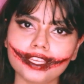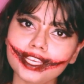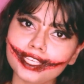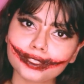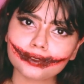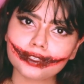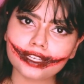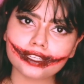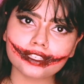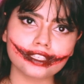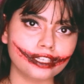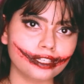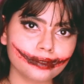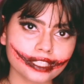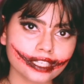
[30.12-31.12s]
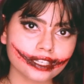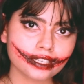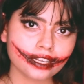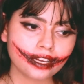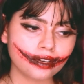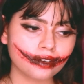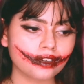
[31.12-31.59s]
Guess what? Here we are
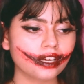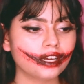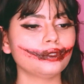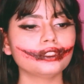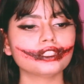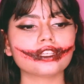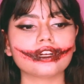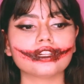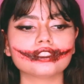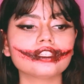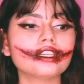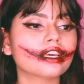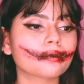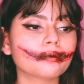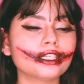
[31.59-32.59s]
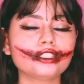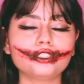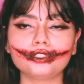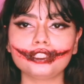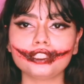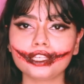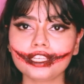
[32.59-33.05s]
now. That was also like my
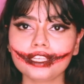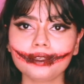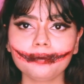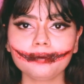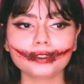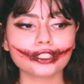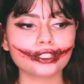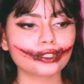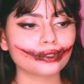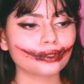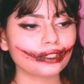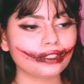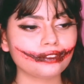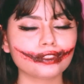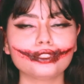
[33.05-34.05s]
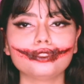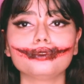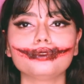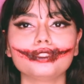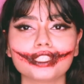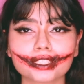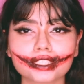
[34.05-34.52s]
dream to even
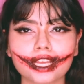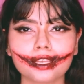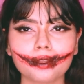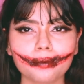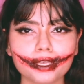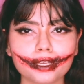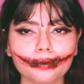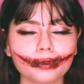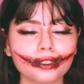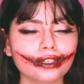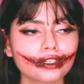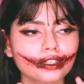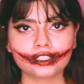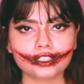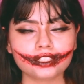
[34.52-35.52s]
do this kind of makeup look.